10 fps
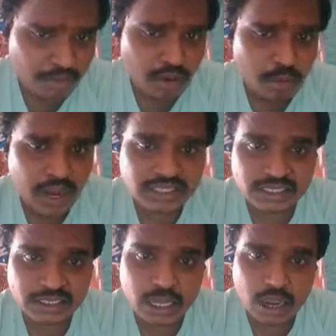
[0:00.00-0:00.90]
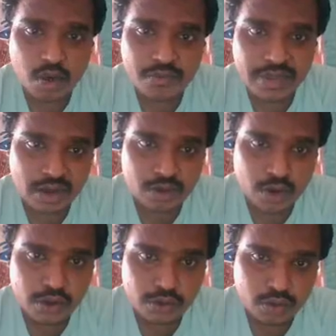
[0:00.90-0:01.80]
this is a simple process
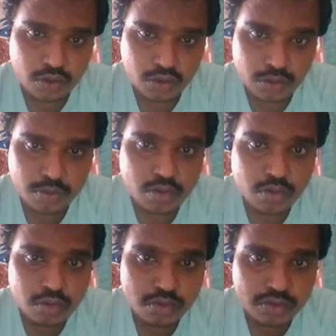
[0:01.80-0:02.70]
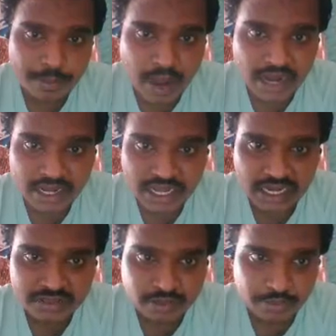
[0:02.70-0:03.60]
how we are going to remove the
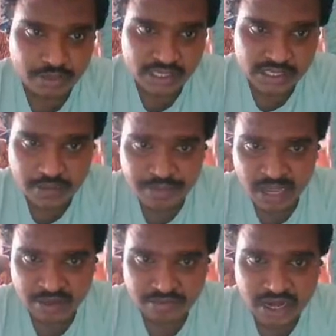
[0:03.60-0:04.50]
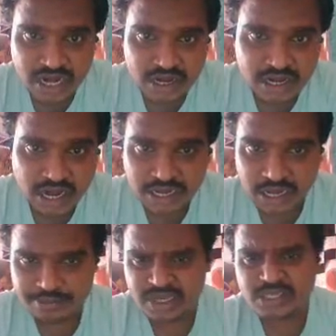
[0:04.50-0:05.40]
particles from this fill
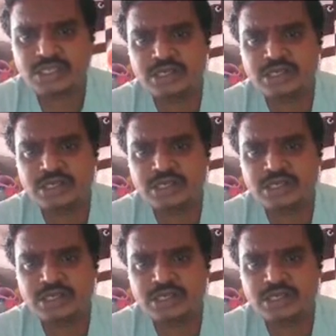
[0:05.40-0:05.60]
and draw